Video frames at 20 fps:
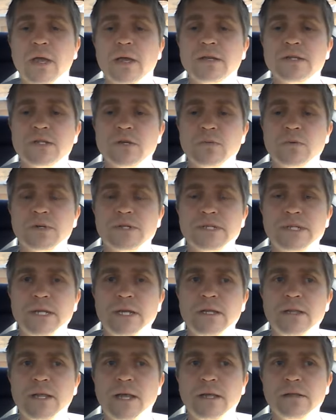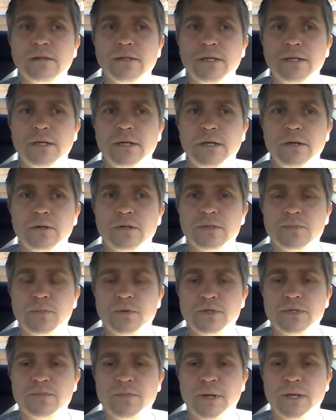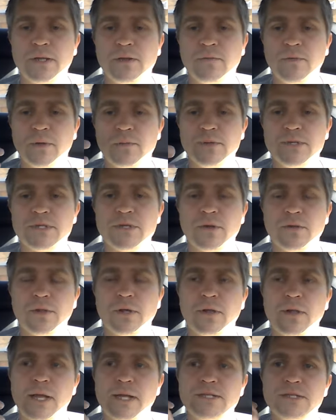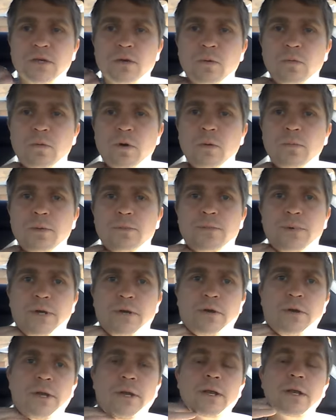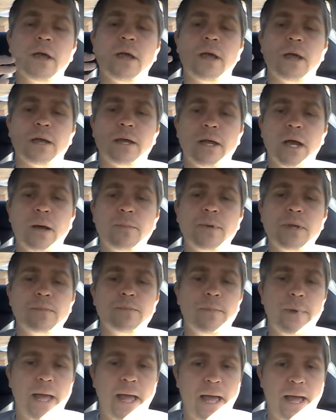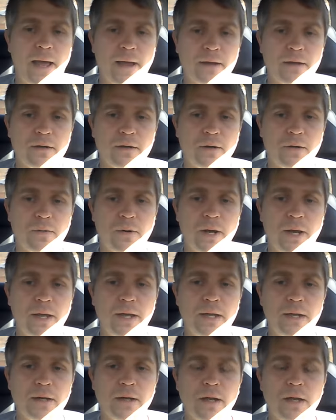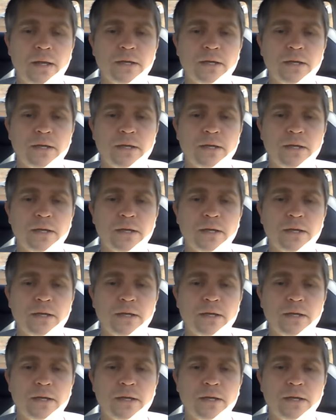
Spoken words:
So we're seeing that linear perspective that we saw in the classical Roman period coming back, all right?